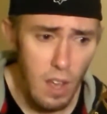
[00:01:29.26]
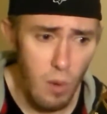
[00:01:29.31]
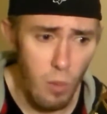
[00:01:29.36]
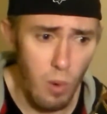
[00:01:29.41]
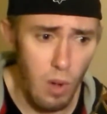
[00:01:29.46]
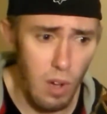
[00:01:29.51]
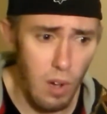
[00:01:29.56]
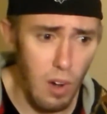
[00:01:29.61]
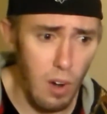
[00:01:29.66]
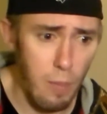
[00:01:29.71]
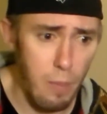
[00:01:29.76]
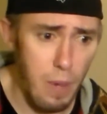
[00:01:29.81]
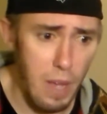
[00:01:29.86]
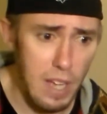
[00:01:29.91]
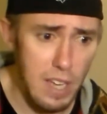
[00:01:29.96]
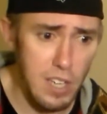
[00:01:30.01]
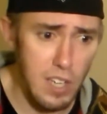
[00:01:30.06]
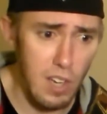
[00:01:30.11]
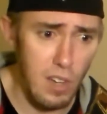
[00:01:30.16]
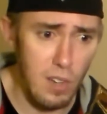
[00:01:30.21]
Well,
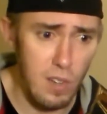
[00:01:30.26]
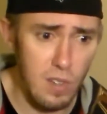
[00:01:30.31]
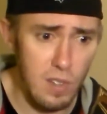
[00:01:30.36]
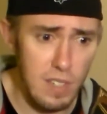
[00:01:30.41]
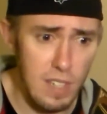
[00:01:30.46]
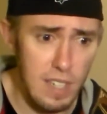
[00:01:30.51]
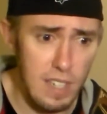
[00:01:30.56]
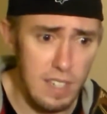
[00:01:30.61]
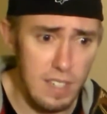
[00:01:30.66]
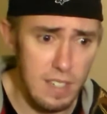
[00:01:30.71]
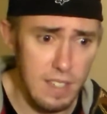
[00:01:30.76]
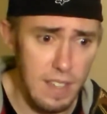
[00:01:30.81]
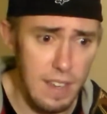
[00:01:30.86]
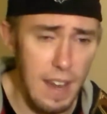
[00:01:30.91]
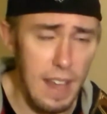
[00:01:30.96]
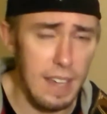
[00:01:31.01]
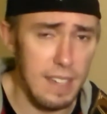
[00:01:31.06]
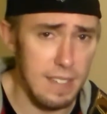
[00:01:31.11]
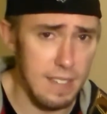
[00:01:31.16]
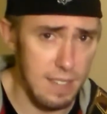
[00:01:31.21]
arpeggios is the
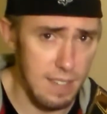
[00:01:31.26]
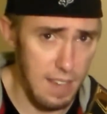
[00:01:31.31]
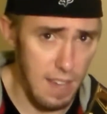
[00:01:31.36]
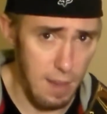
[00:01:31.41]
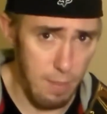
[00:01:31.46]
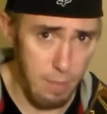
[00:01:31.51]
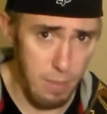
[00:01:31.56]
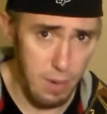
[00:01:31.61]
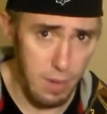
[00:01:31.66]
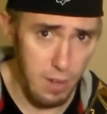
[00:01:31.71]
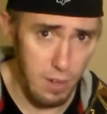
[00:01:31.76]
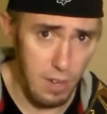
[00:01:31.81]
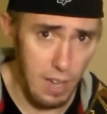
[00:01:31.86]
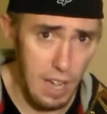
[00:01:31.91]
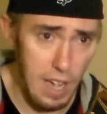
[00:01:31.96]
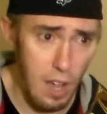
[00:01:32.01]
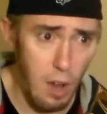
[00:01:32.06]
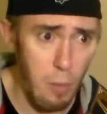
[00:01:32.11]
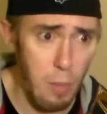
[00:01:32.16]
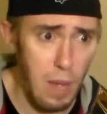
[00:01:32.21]
next step.
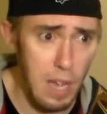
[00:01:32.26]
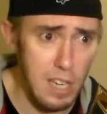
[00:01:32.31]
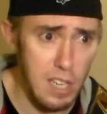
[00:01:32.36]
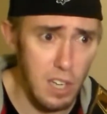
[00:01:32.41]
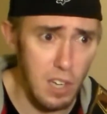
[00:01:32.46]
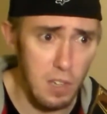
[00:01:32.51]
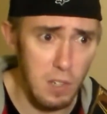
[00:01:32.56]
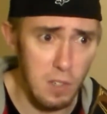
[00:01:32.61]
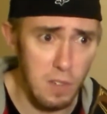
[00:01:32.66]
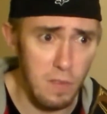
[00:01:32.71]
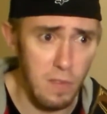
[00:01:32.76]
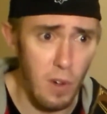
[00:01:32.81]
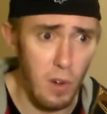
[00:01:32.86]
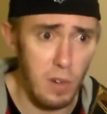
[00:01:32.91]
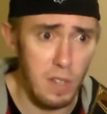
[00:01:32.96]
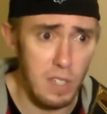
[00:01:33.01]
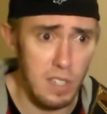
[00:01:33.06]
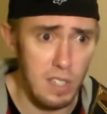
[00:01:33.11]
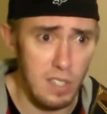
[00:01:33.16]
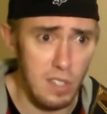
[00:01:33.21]
Okay, arpeggios
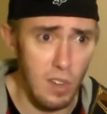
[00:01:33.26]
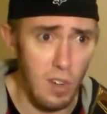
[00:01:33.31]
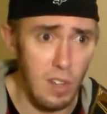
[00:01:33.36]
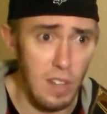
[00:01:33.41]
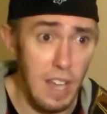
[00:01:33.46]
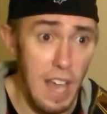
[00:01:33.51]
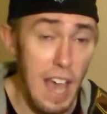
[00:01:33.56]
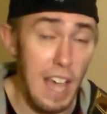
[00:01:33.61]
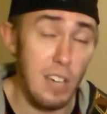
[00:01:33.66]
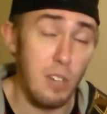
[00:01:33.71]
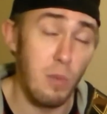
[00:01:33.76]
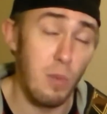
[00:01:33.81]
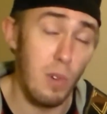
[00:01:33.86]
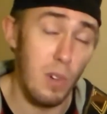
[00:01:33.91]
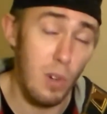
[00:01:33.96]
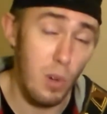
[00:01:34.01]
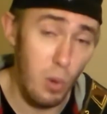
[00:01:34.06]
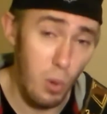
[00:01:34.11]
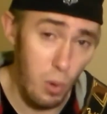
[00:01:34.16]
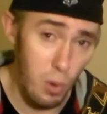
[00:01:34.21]
focuses on the actual
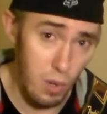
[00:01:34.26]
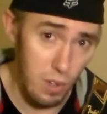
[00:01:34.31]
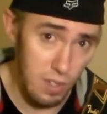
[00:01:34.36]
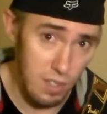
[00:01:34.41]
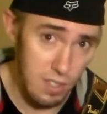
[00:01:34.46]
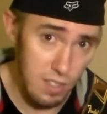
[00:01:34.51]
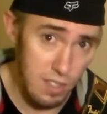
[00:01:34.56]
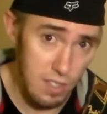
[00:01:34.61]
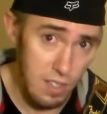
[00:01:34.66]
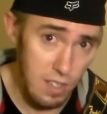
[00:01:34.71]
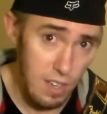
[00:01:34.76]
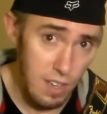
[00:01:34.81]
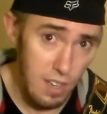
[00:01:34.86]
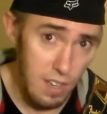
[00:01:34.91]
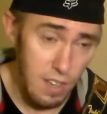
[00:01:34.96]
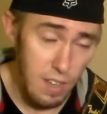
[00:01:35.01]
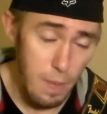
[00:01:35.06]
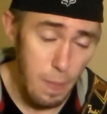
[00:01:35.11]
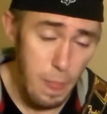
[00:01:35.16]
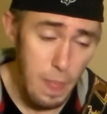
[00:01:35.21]
chords
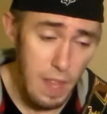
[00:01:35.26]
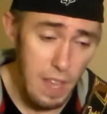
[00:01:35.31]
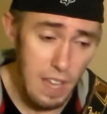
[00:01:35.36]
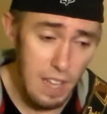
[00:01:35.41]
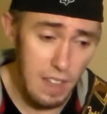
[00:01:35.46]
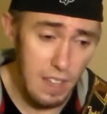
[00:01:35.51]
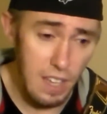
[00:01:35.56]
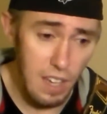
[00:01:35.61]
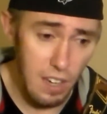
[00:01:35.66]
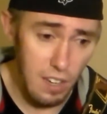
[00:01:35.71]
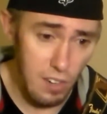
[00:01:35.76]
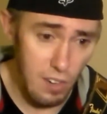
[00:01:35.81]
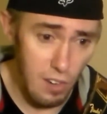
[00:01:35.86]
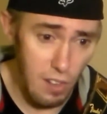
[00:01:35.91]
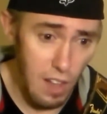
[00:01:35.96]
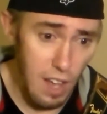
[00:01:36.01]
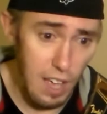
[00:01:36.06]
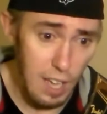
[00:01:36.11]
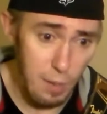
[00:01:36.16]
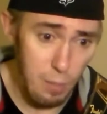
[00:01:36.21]
in the
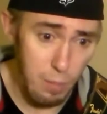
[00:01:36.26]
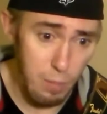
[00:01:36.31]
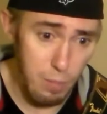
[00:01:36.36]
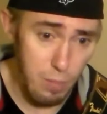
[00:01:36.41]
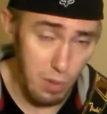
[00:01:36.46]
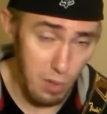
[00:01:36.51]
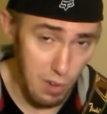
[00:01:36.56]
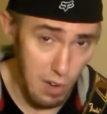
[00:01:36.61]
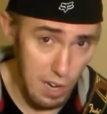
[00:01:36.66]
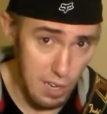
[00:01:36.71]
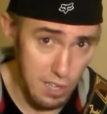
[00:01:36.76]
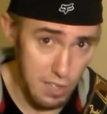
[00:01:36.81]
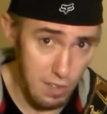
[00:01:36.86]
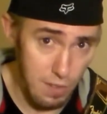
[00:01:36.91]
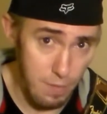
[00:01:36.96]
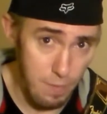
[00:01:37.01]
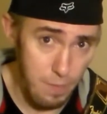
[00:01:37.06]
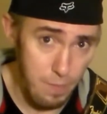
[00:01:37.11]
underlying progression.